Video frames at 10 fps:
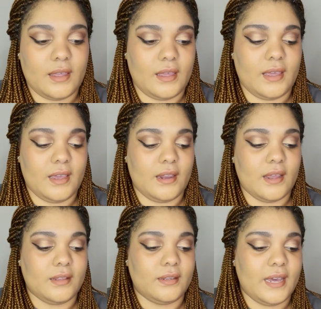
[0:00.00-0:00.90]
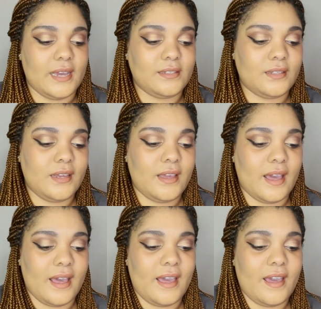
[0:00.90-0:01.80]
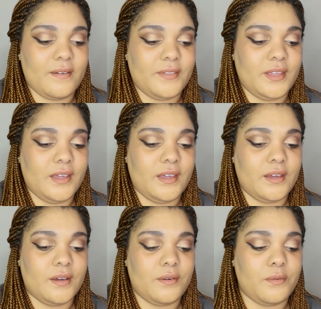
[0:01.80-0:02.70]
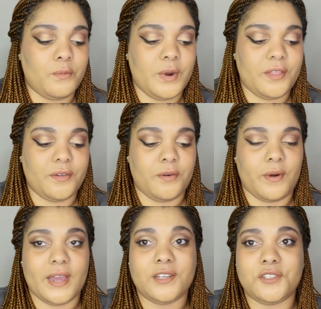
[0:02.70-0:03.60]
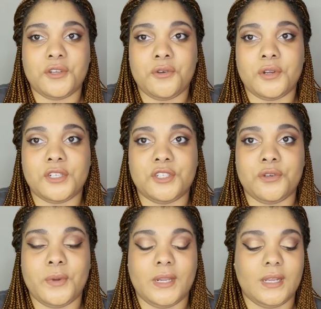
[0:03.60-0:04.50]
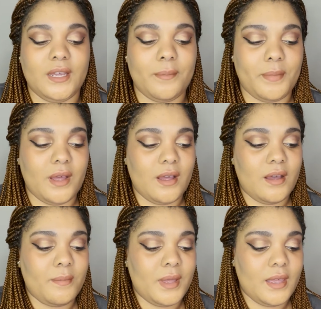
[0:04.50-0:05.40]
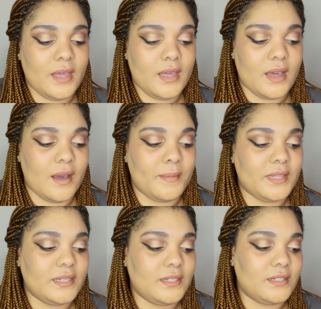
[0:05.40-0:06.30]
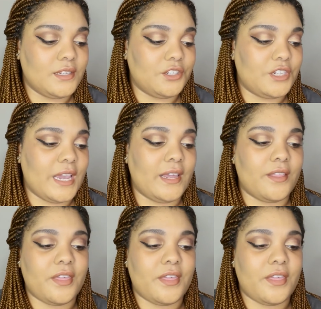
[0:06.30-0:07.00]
And lastly, I have the With Gratitude Dewy Lip Balm. This is in shade